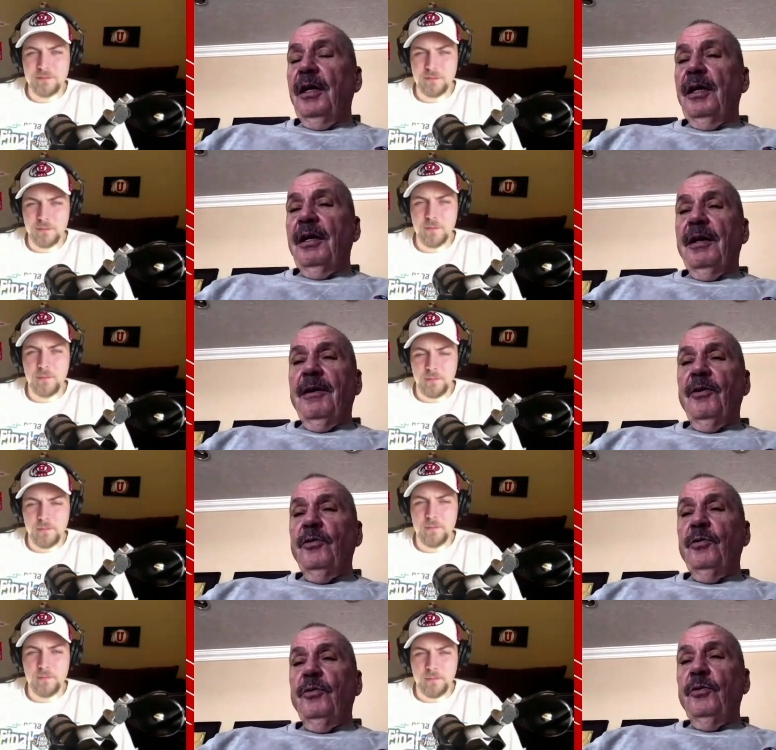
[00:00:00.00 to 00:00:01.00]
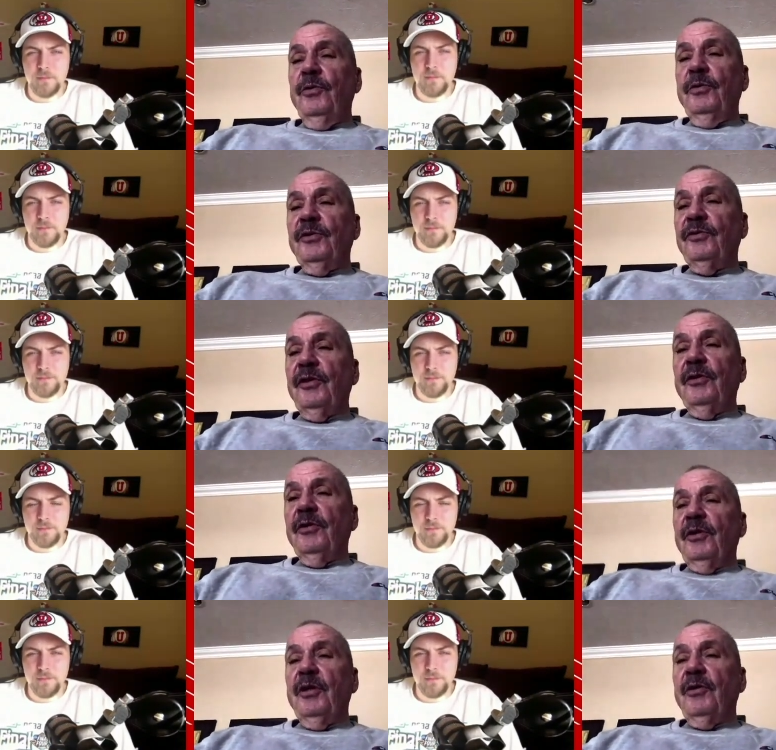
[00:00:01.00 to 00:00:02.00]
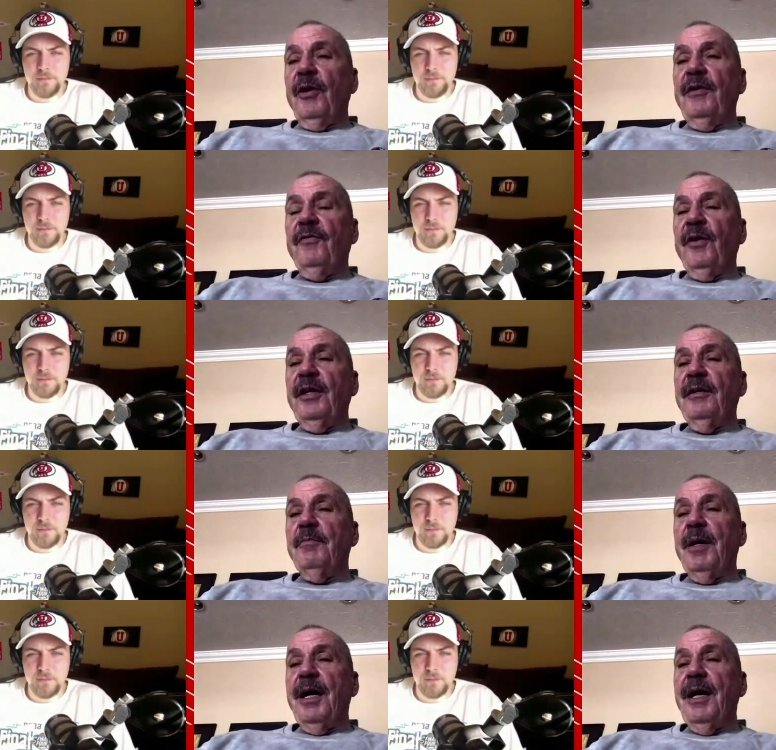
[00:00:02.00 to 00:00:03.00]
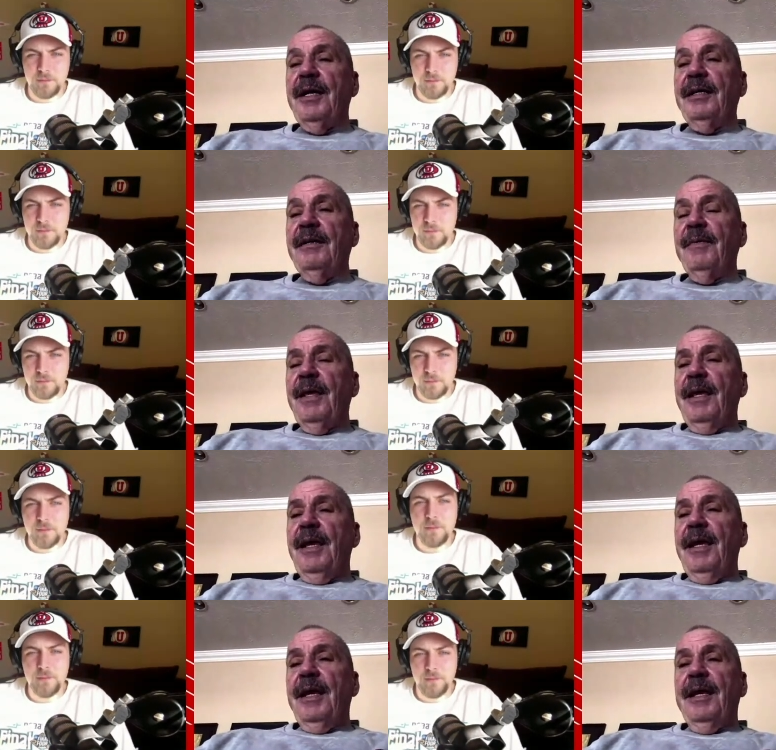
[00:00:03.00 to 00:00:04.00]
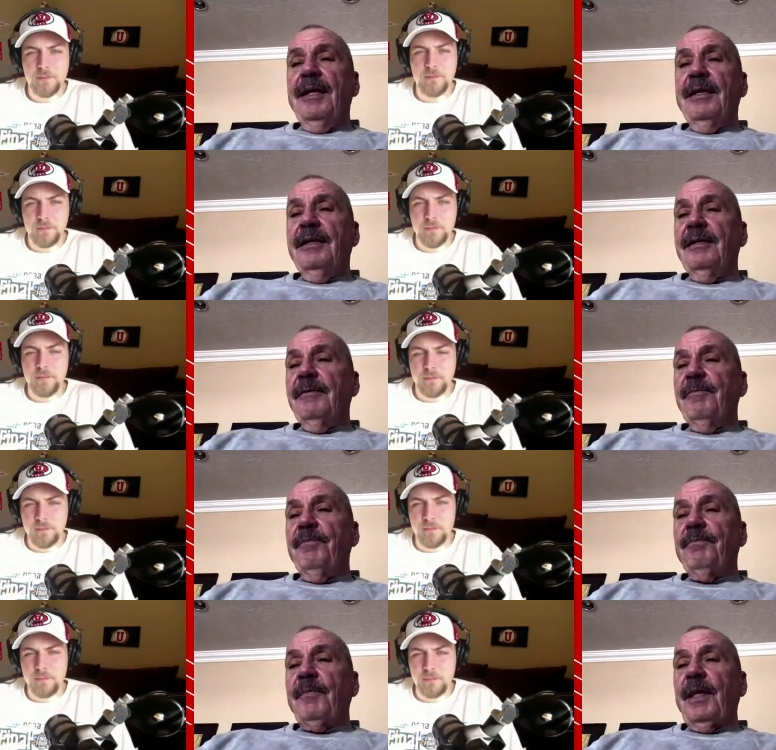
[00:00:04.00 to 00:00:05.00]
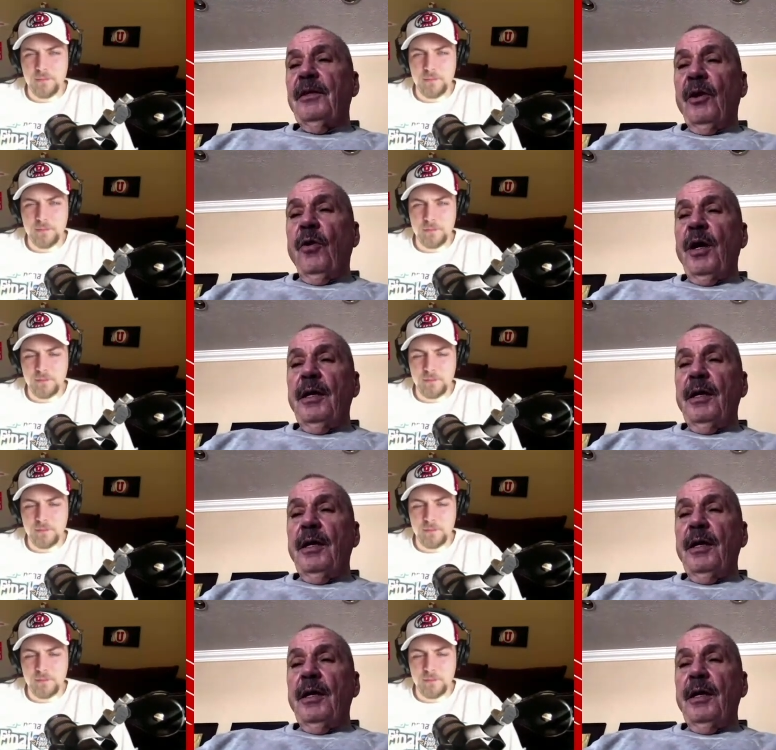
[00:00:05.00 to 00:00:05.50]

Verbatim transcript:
Speaker 1: who is still a great friend of mine, and you know,